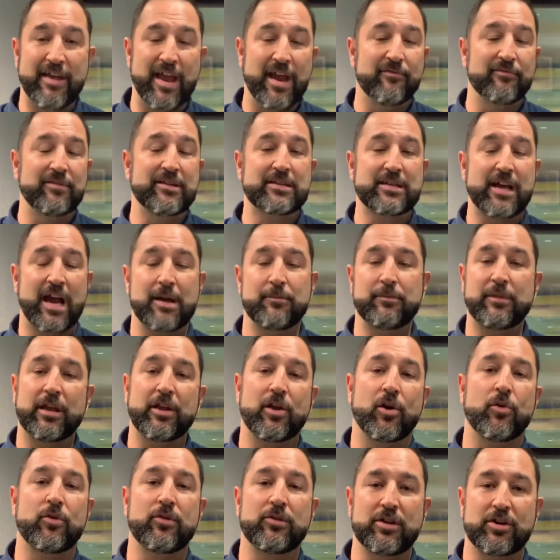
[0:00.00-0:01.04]
every time they
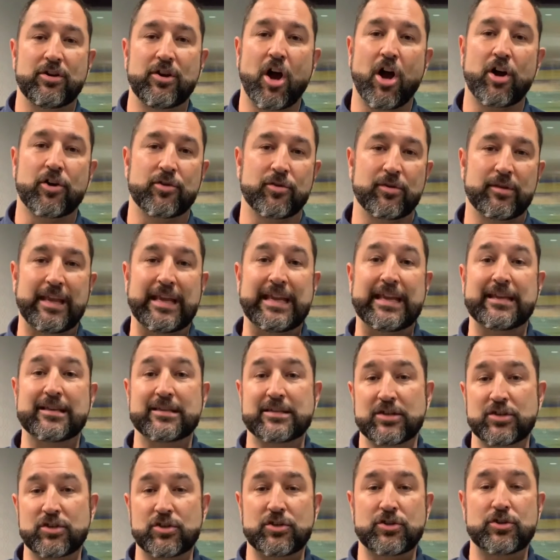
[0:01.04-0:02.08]
go to the doctor, they get
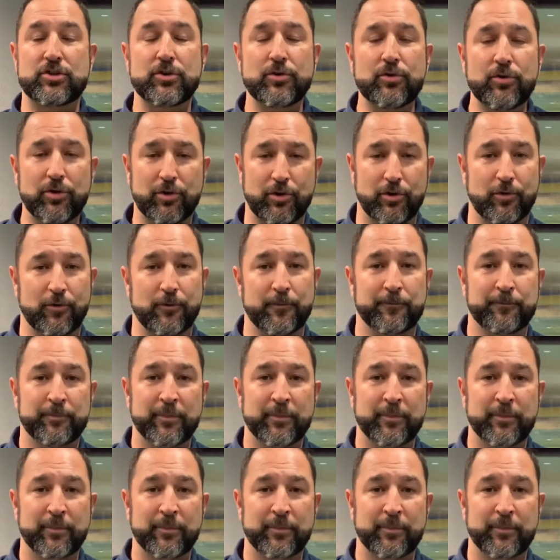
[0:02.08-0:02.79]
to sue you